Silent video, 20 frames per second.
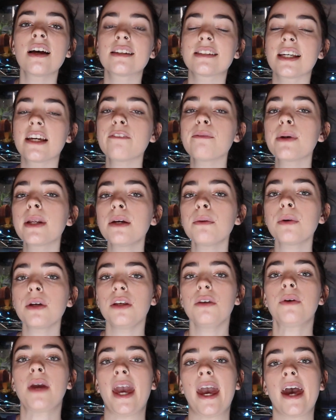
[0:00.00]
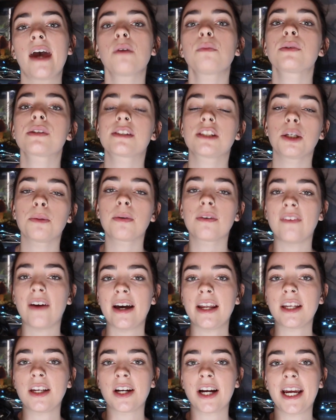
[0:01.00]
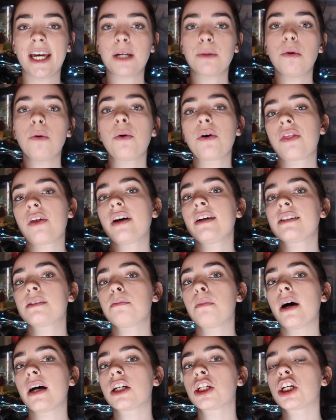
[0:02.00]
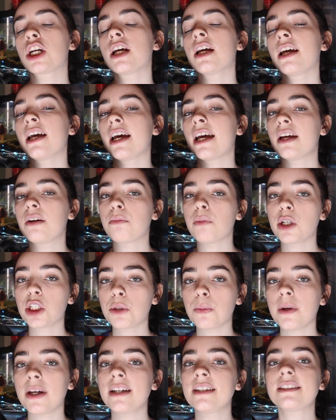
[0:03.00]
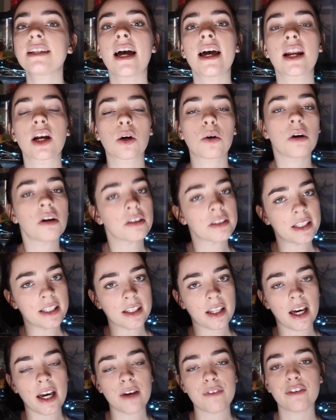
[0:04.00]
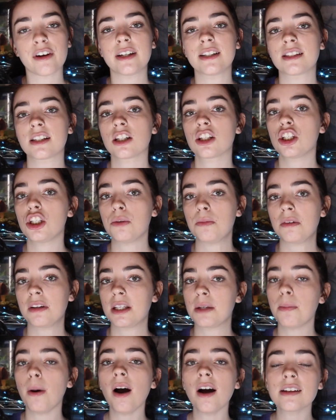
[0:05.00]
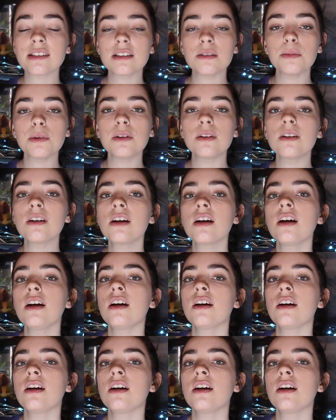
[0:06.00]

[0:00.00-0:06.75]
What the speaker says: save money while you can while still providing your animal with as much enrichment and a quality life as humanly possible.